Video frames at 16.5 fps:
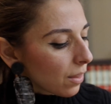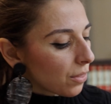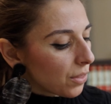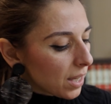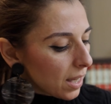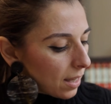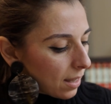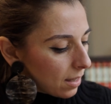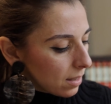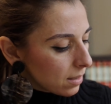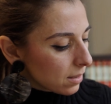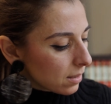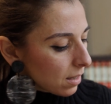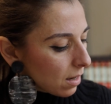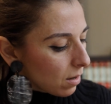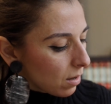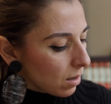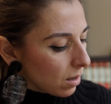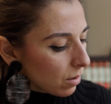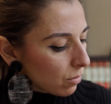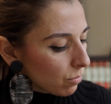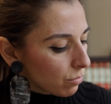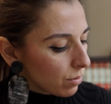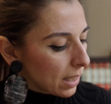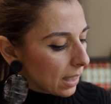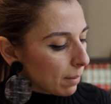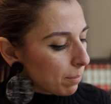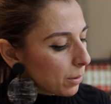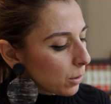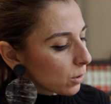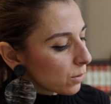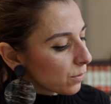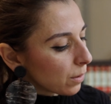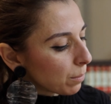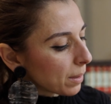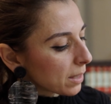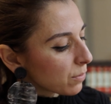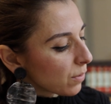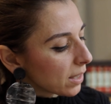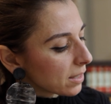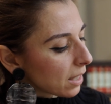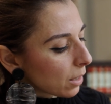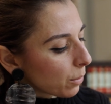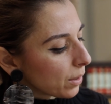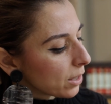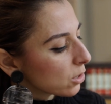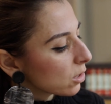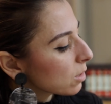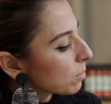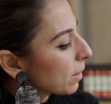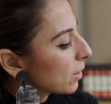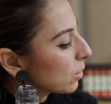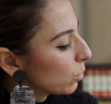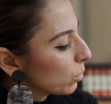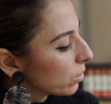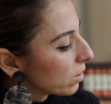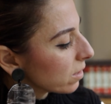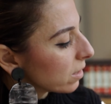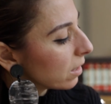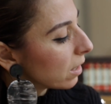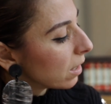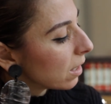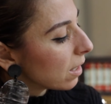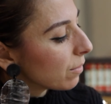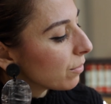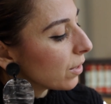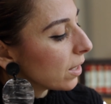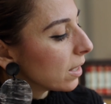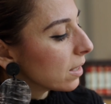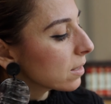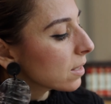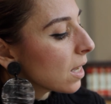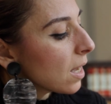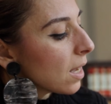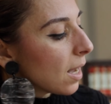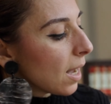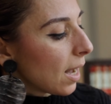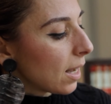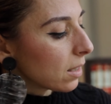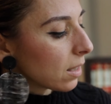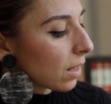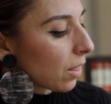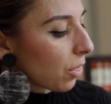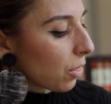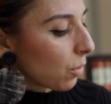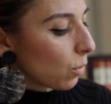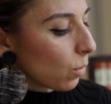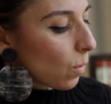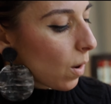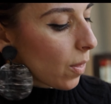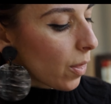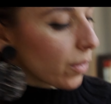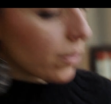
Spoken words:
These are really beautiful butterfly decorations. My daughter's going to love these, and I thought rather